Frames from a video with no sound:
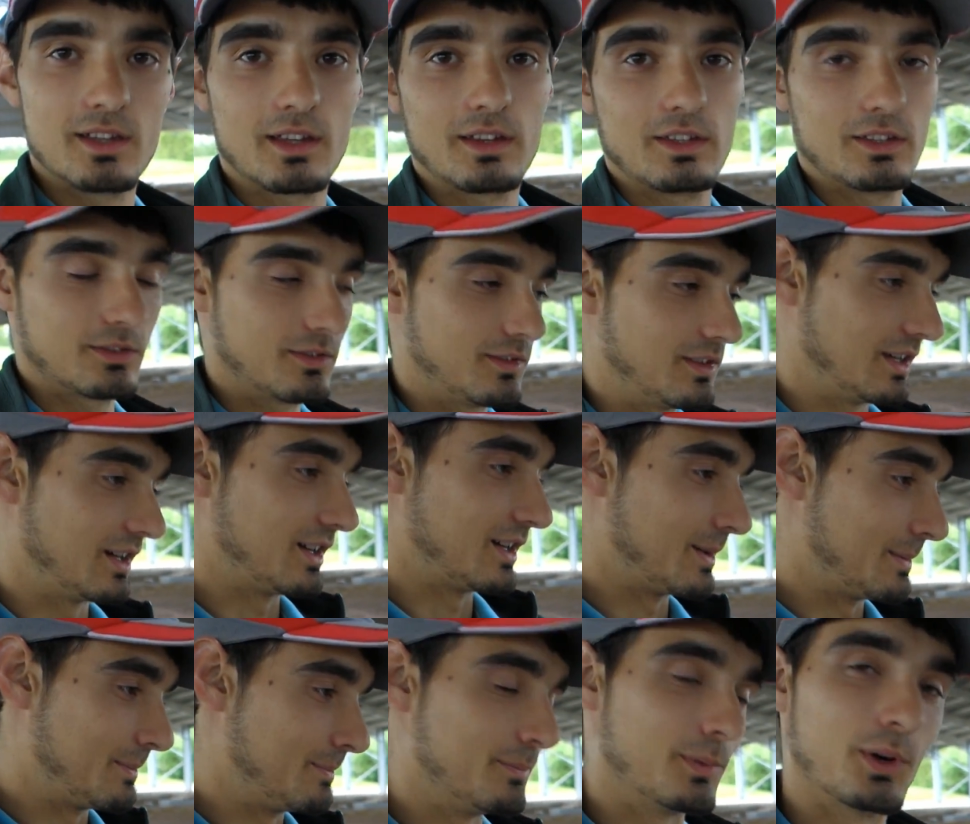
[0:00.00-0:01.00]

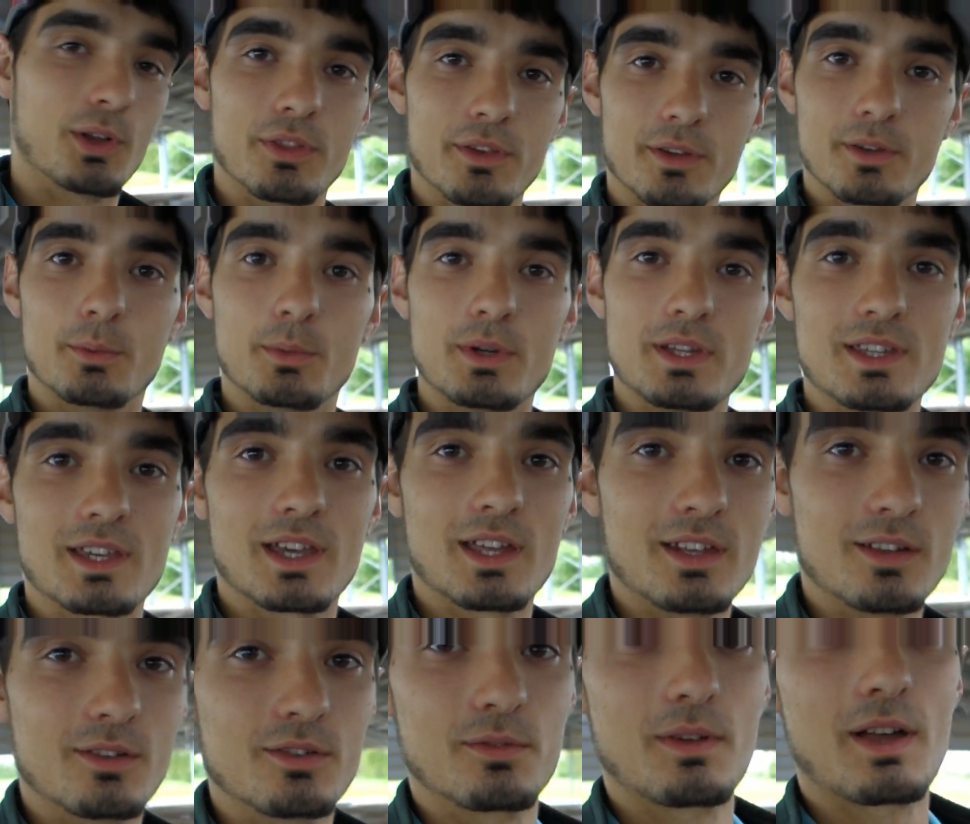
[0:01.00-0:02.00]
On the
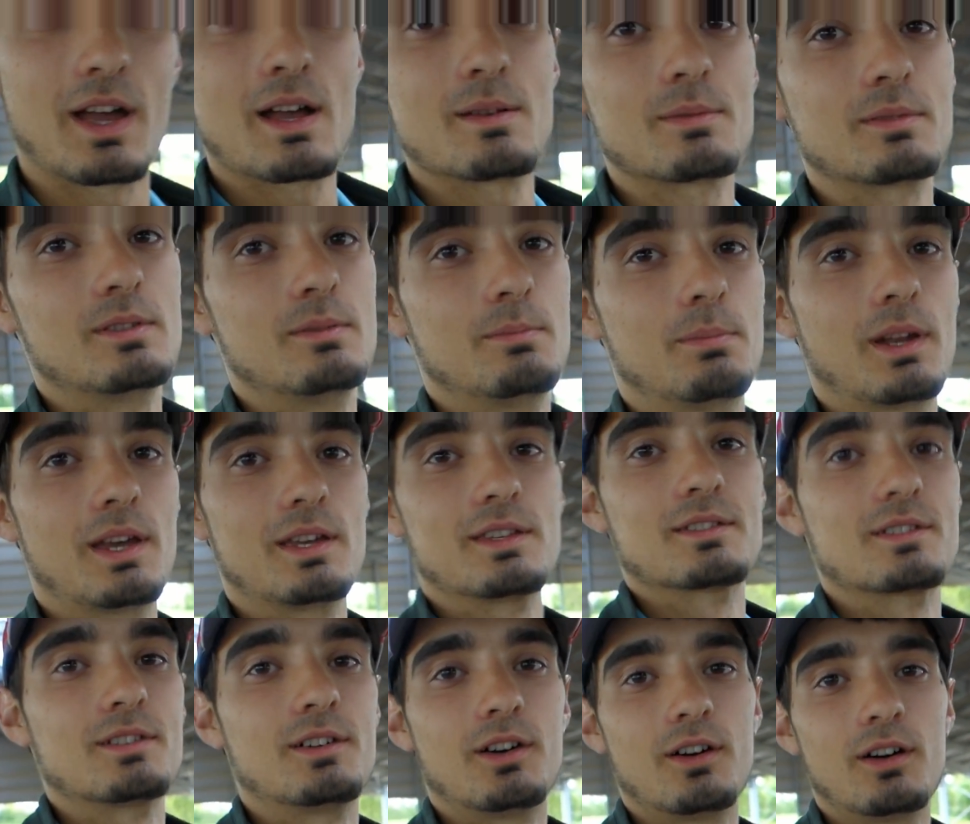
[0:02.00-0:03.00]
weekend it was absolutely
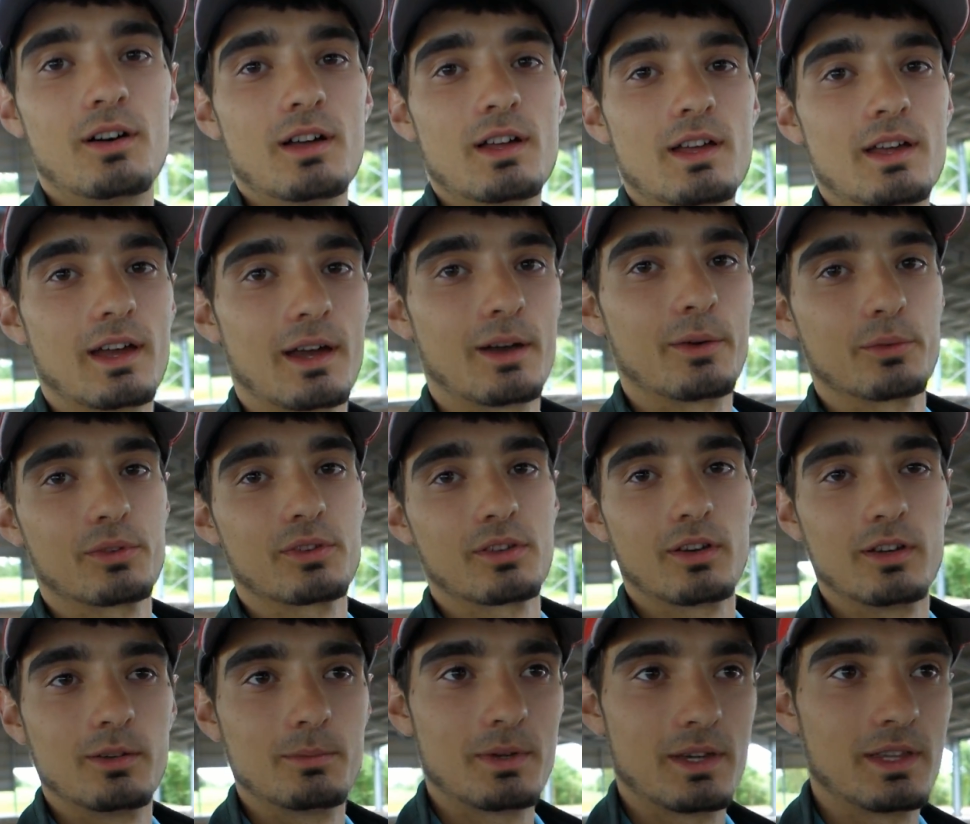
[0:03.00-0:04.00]
blazing hot
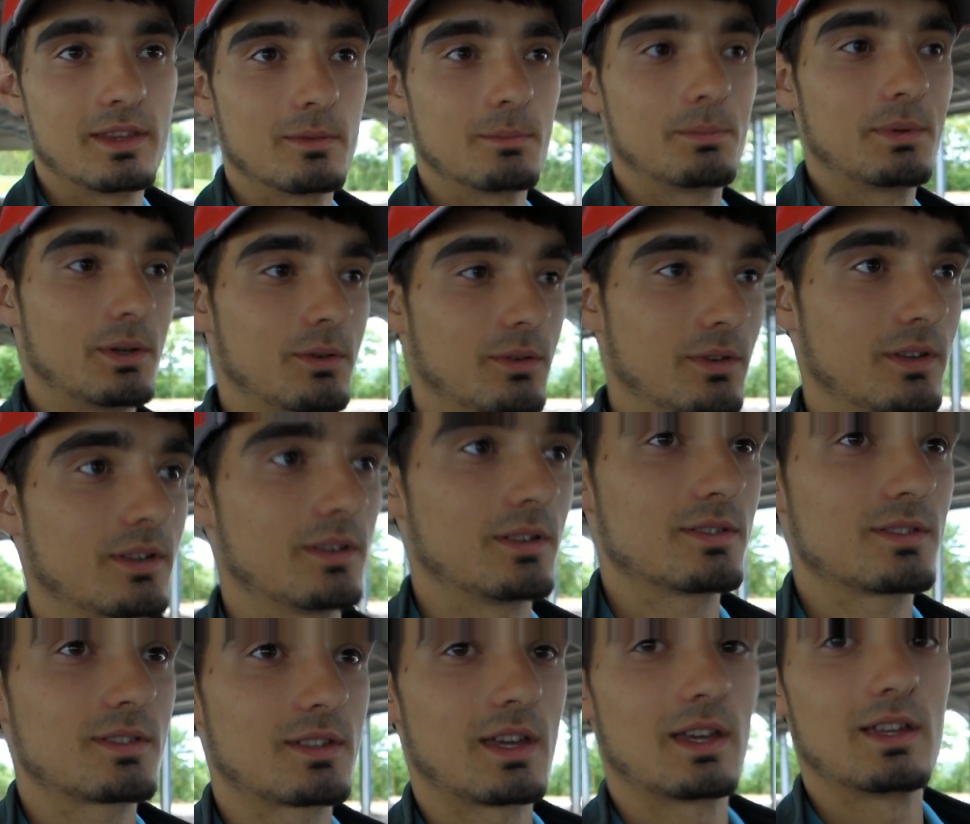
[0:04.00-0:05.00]
outside, but in the building it
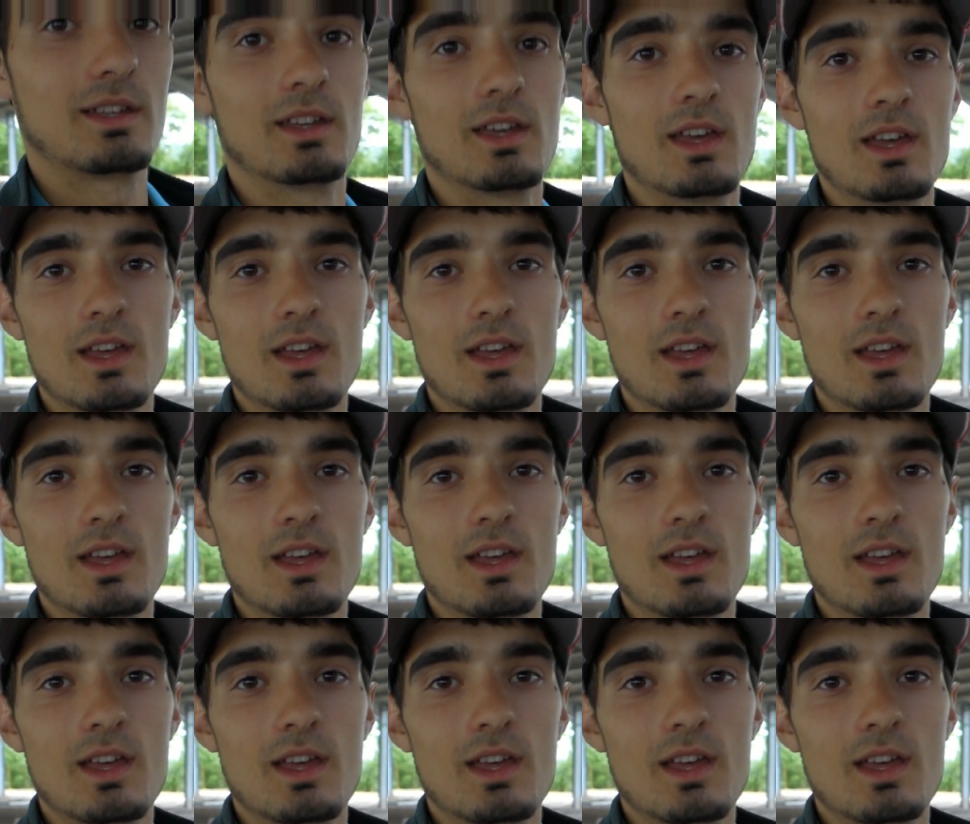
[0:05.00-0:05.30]
stayed